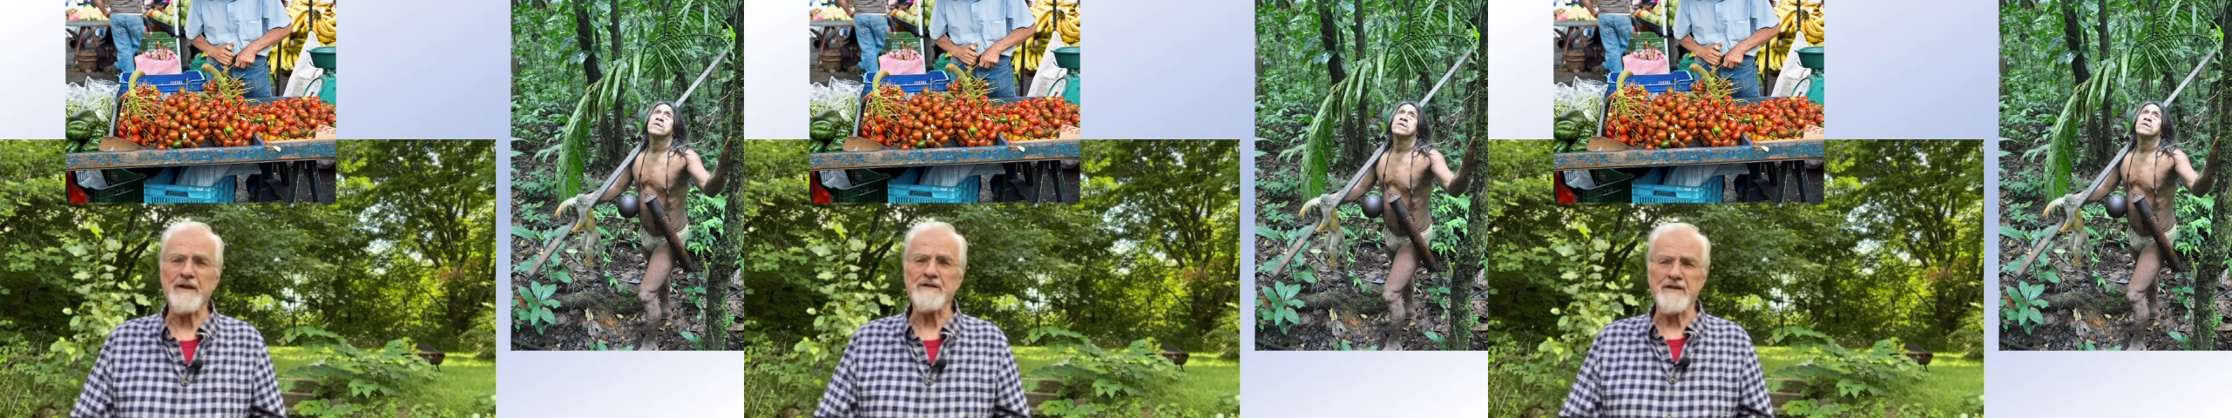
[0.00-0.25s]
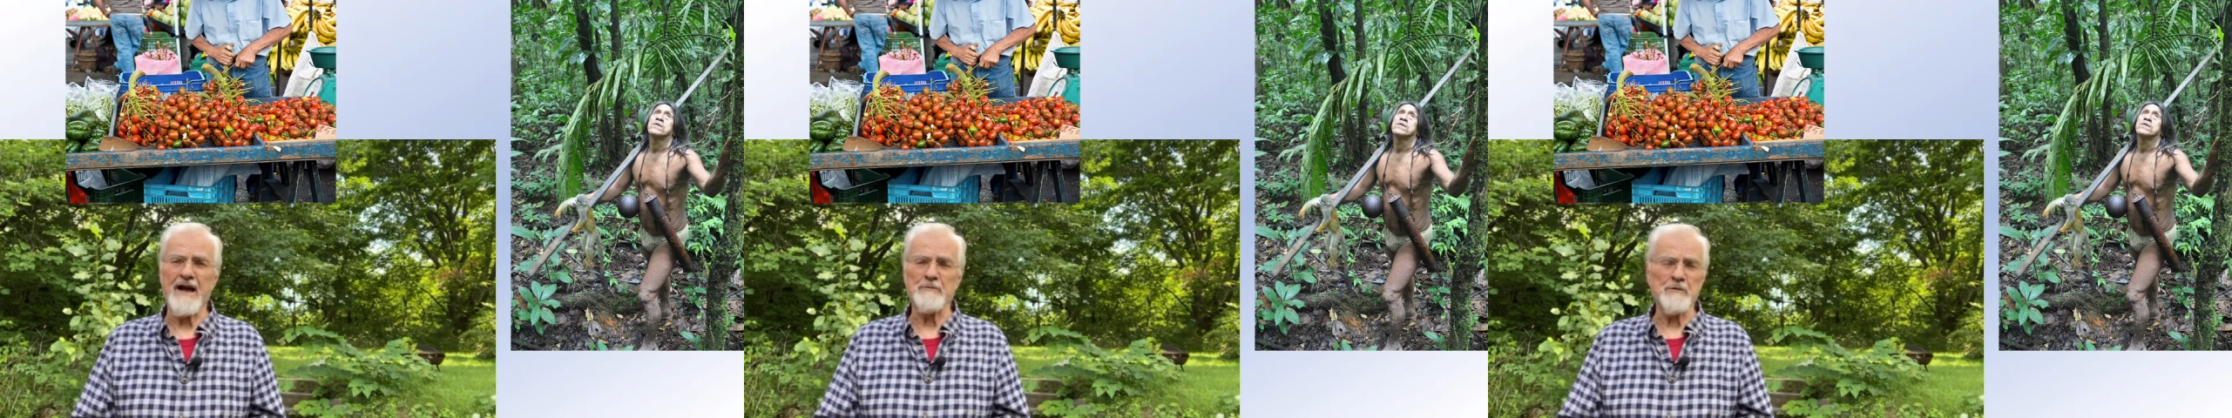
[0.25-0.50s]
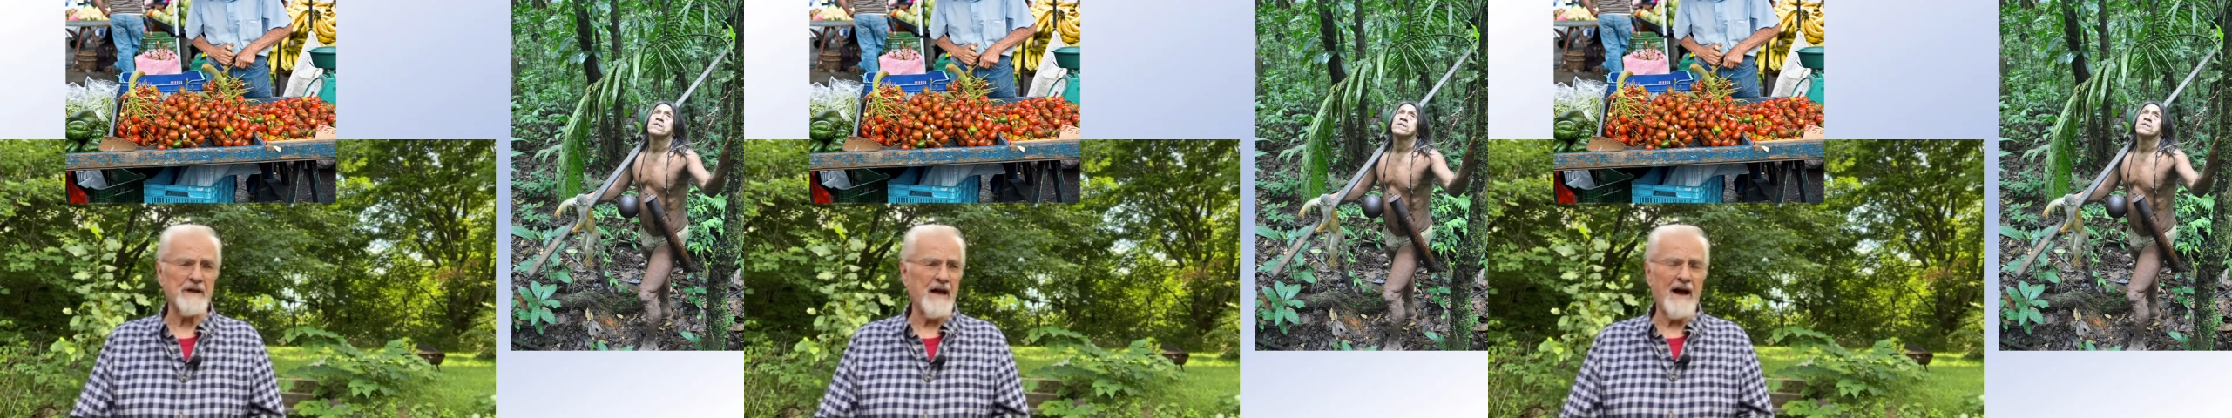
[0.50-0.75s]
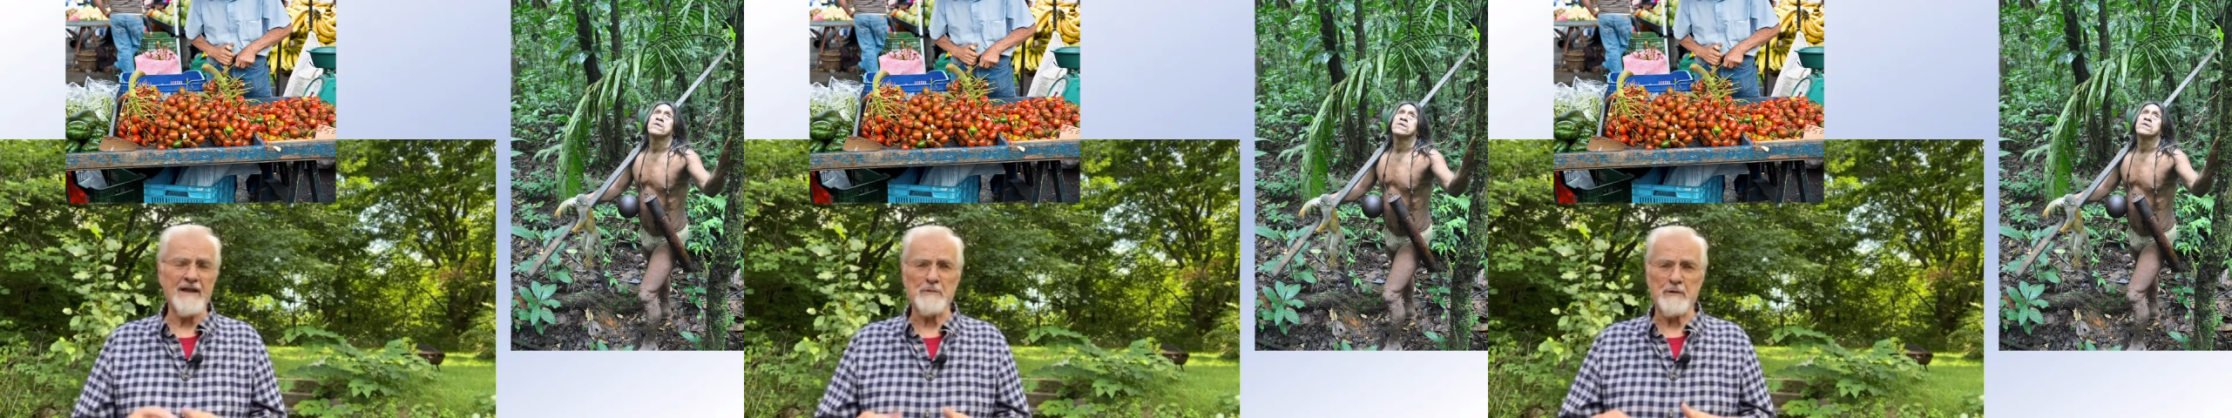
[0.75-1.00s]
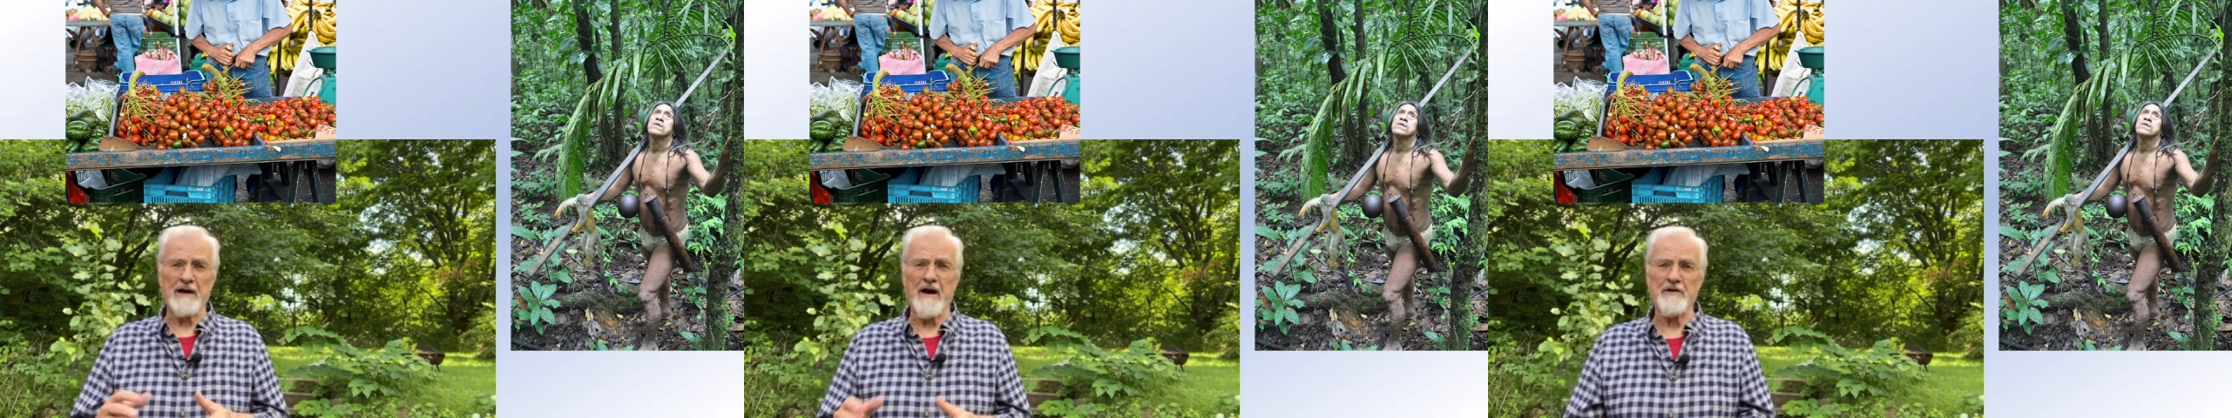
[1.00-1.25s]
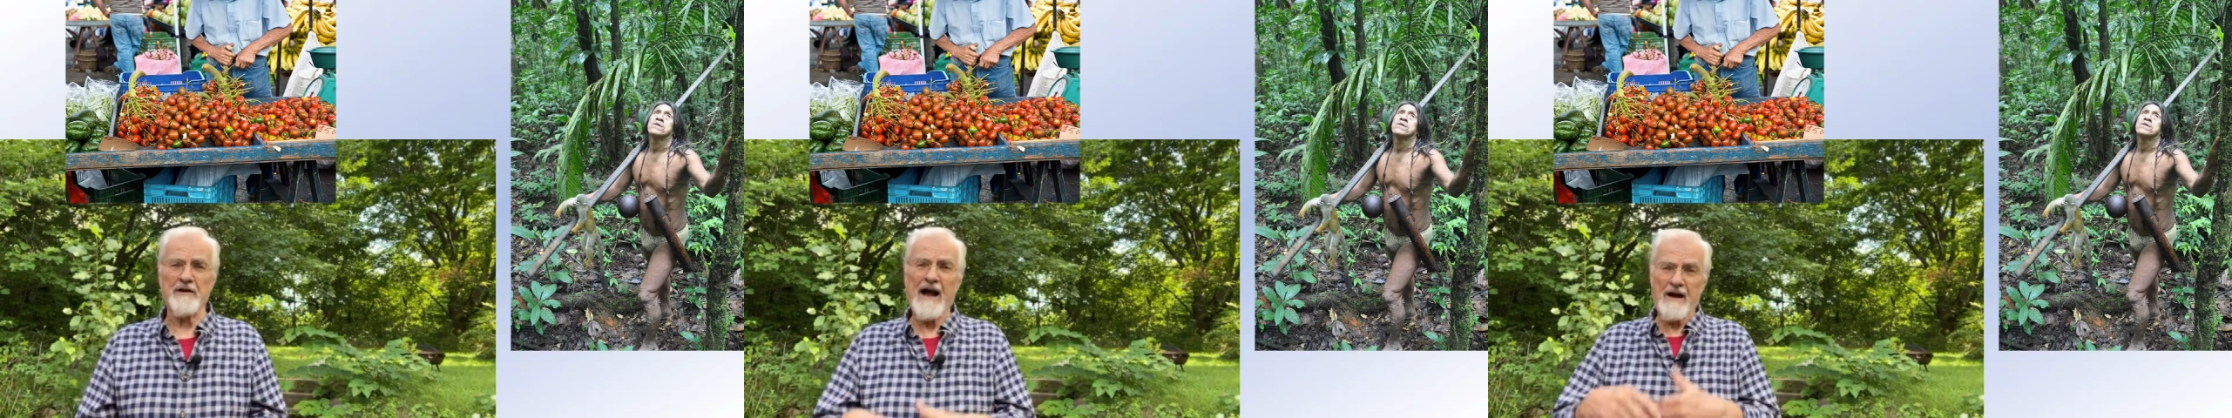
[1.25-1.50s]
It's not really highly
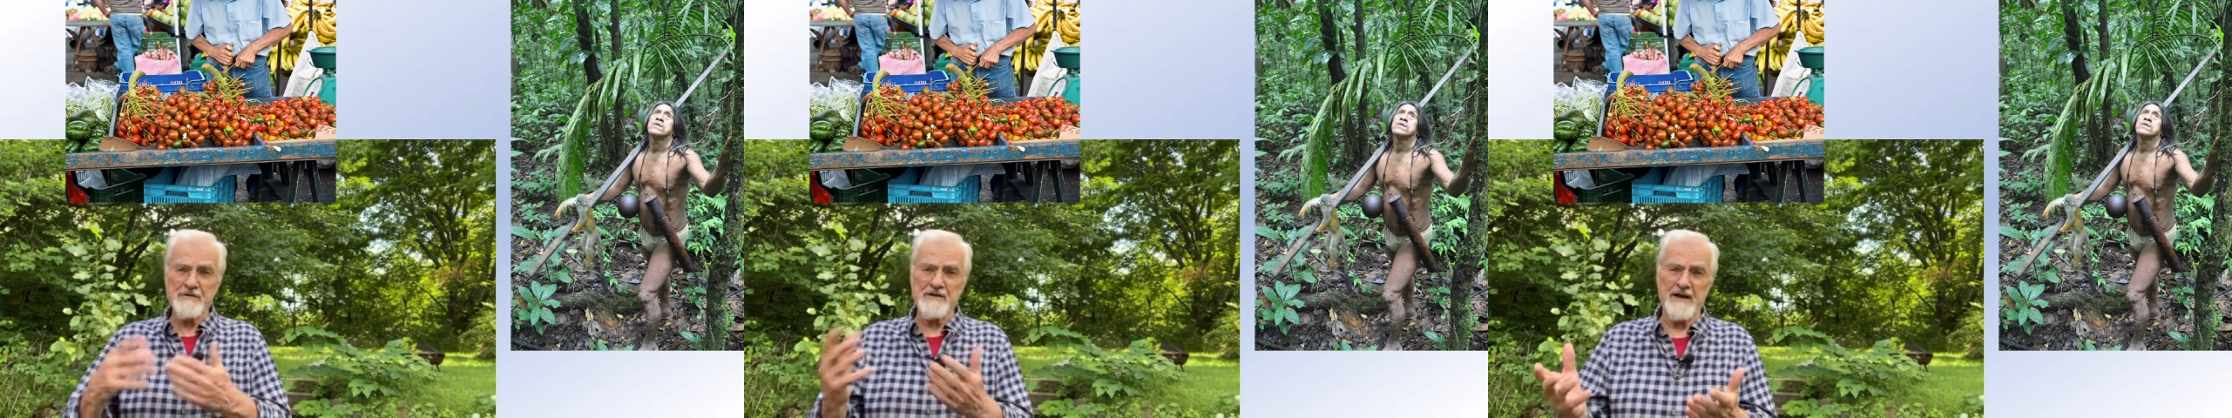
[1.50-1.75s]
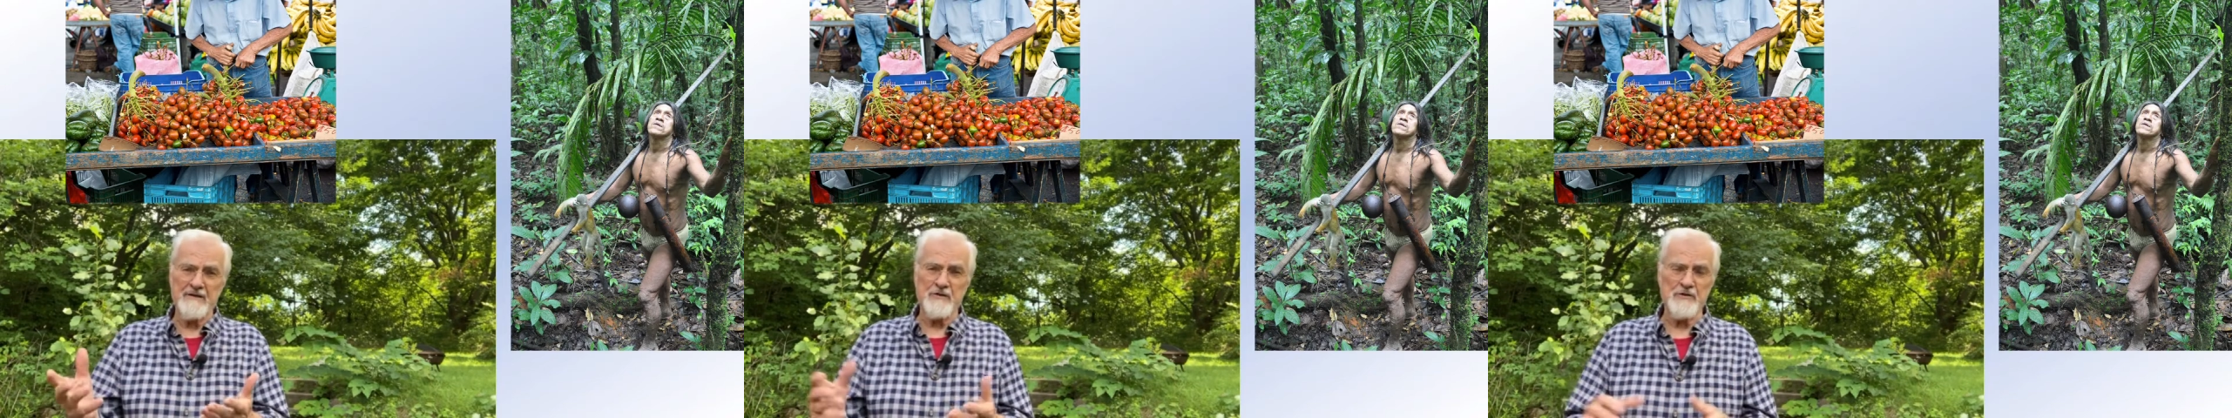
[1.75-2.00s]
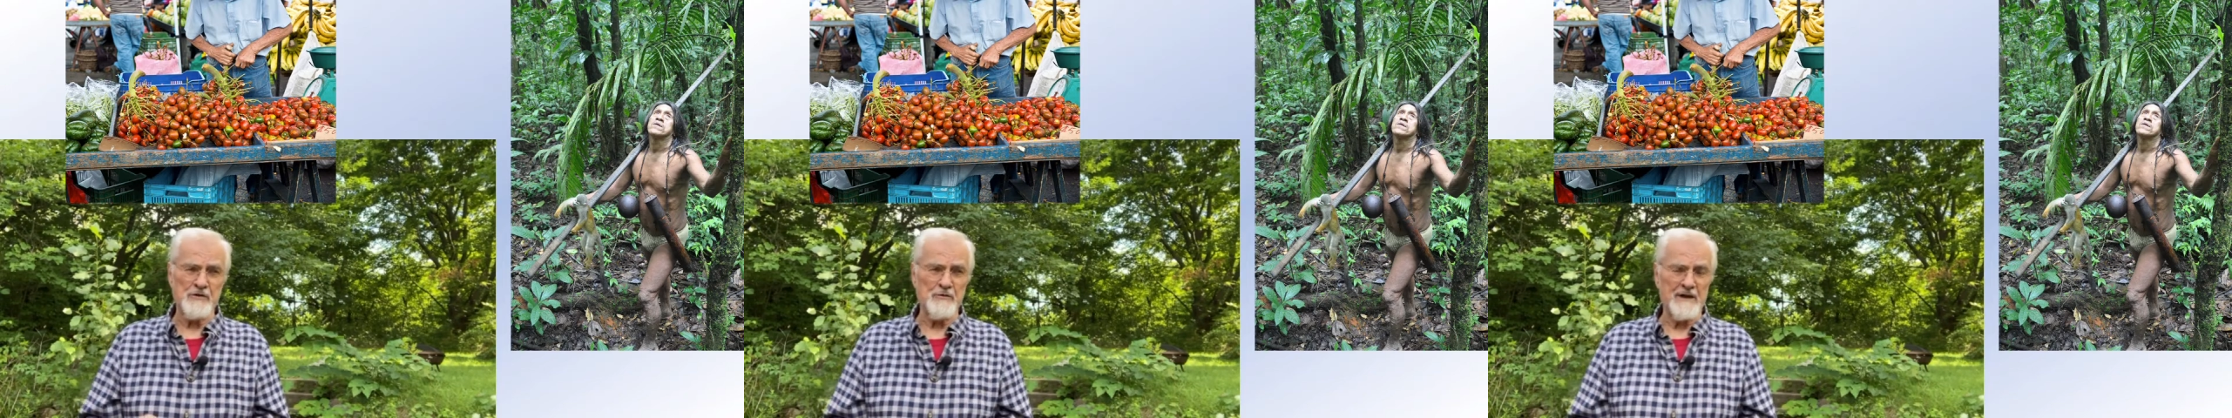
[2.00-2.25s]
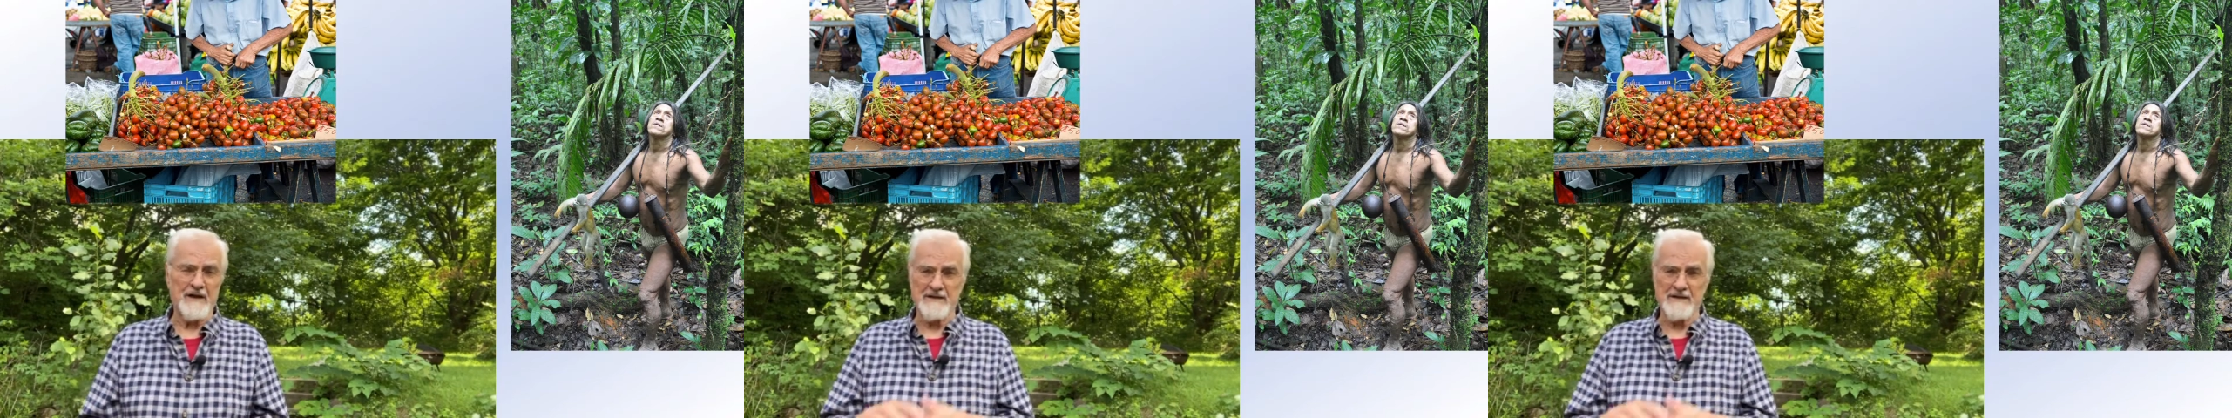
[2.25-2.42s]
regarded outside of Costa Rica,